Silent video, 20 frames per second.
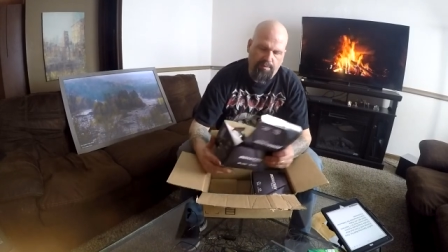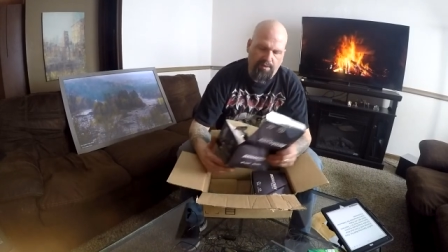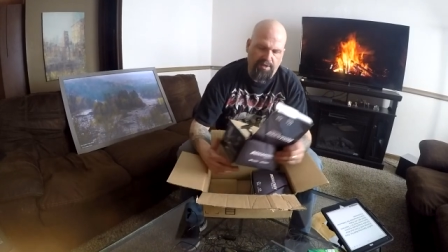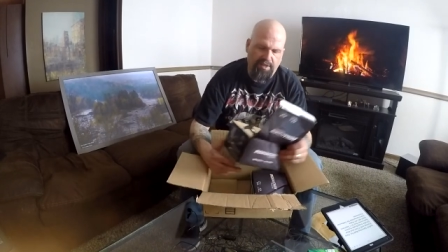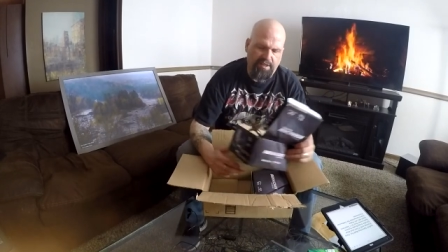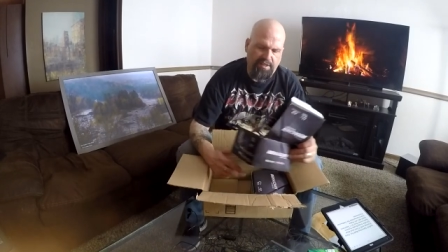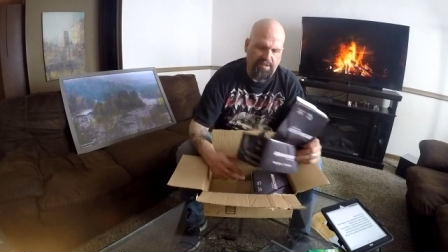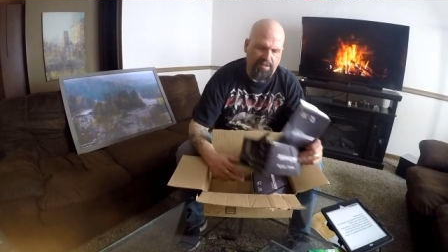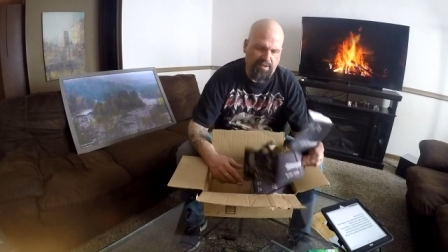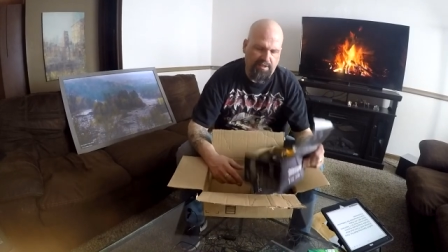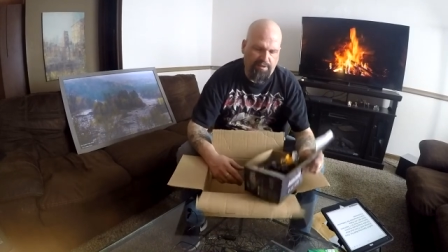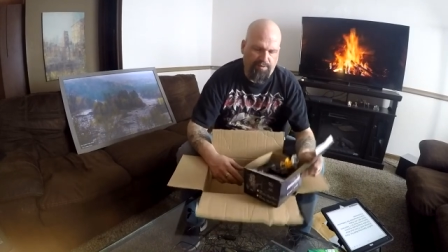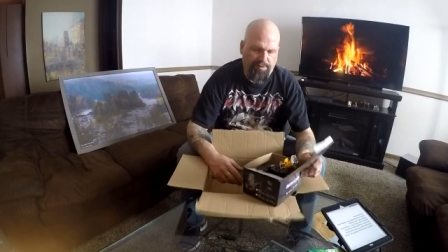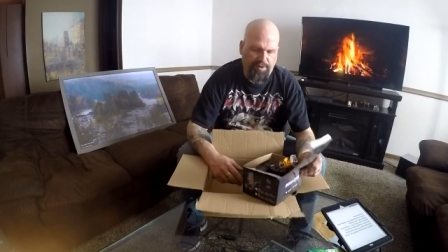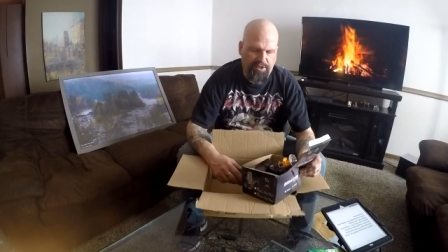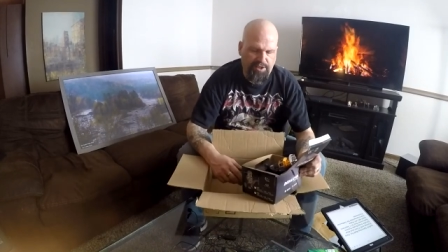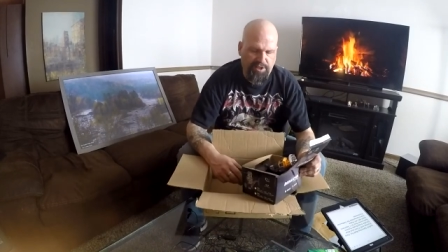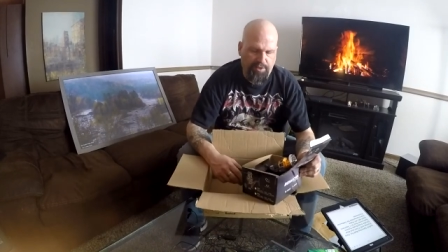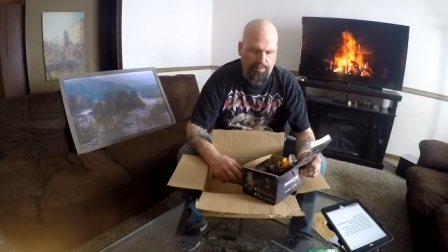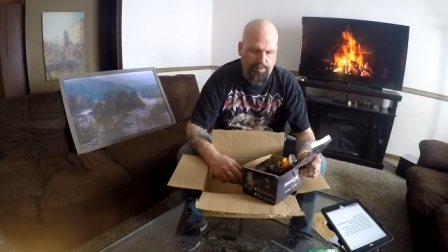But this is the
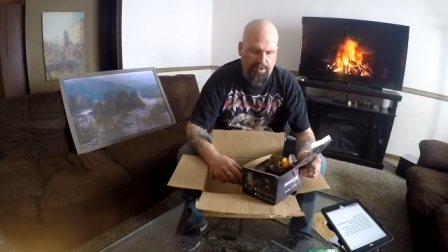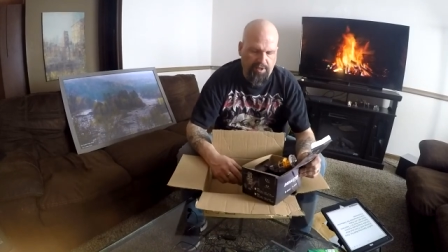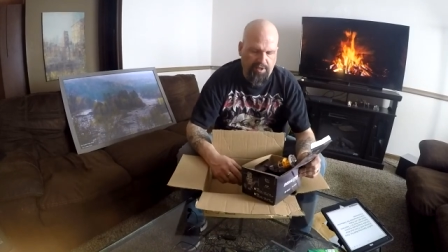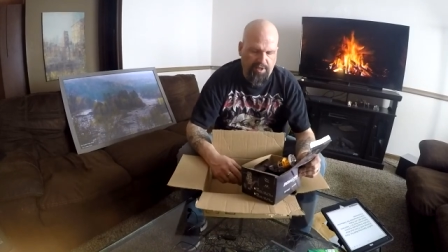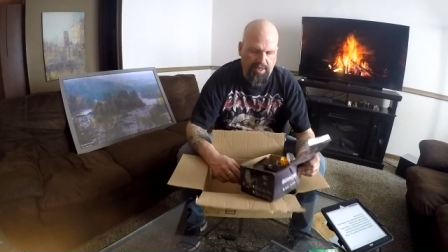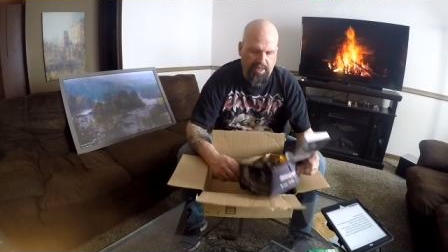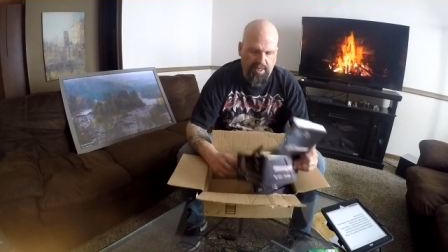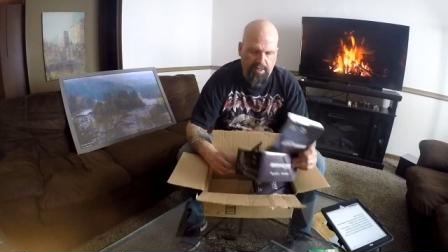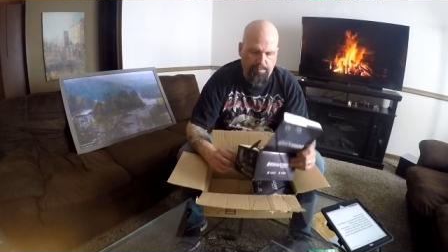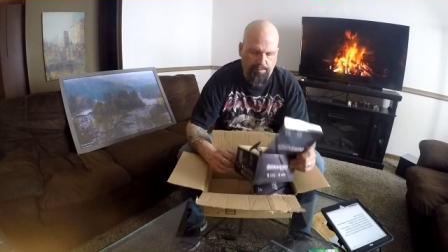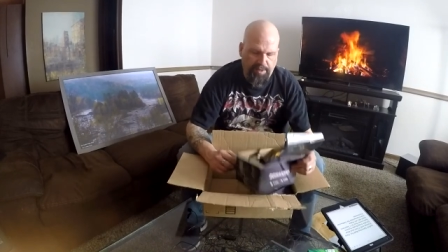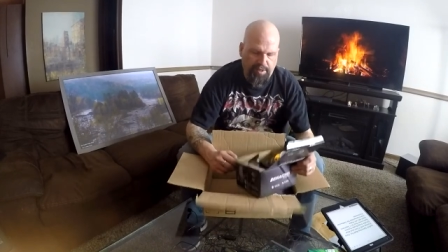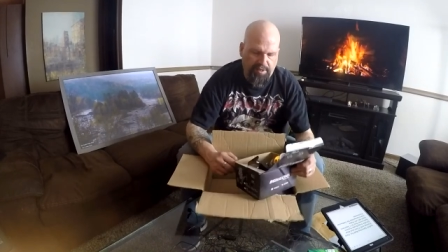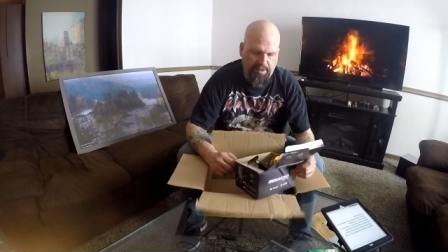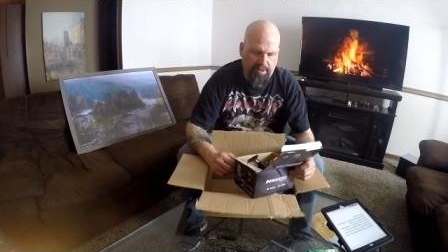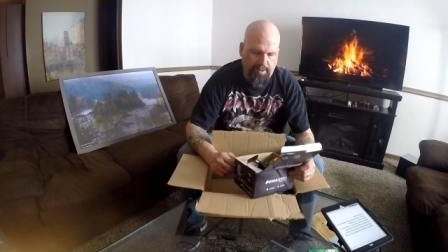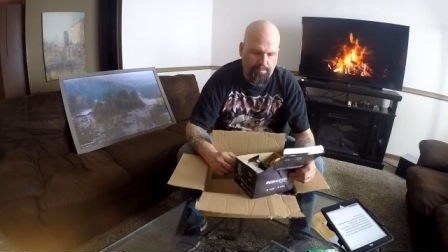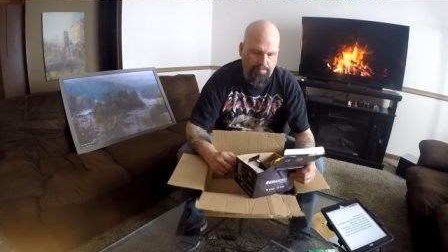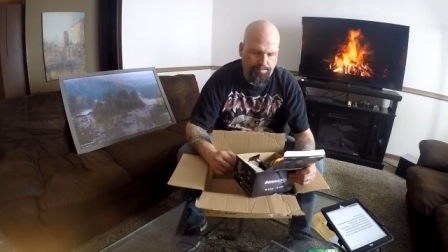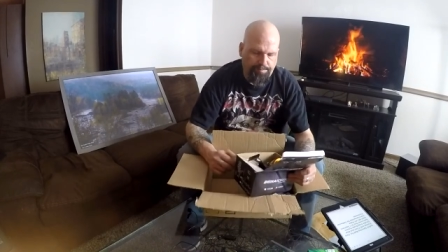fishing reel that I had picked up.